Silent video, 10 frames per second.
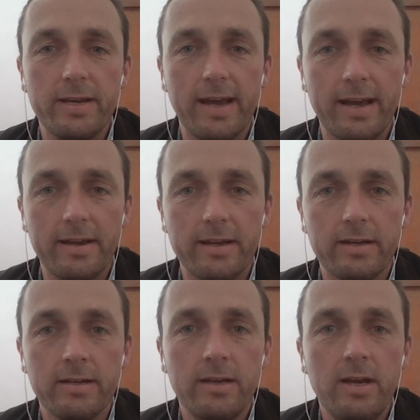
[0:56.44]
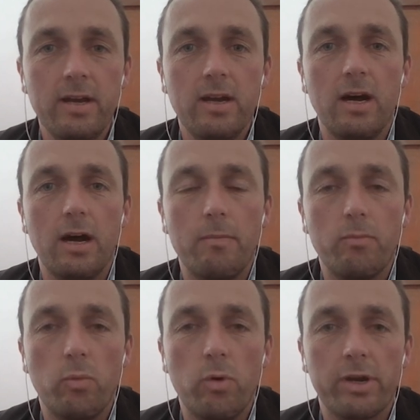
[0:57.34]
in Canada,
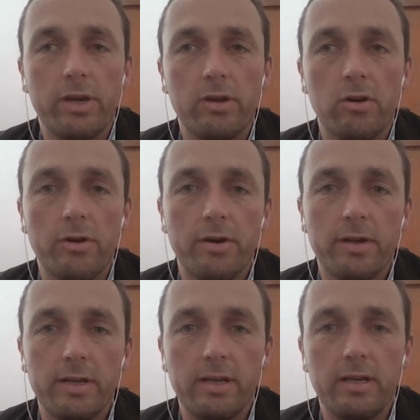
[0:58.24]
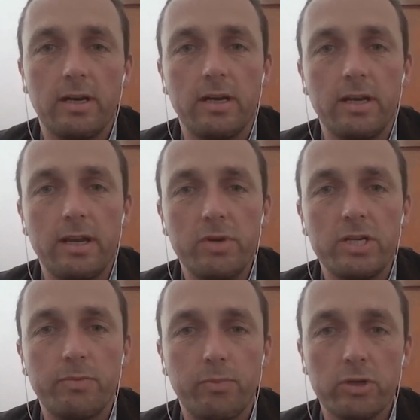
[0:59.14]
working on
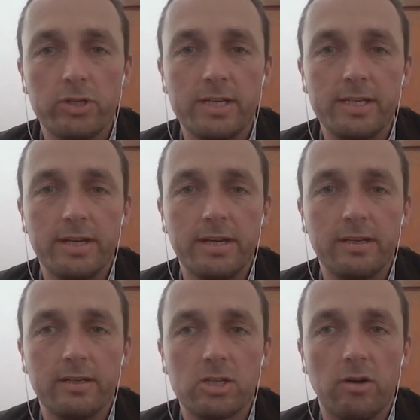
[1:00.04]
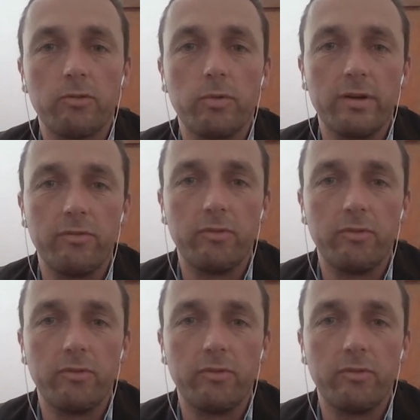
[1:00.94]
image processing software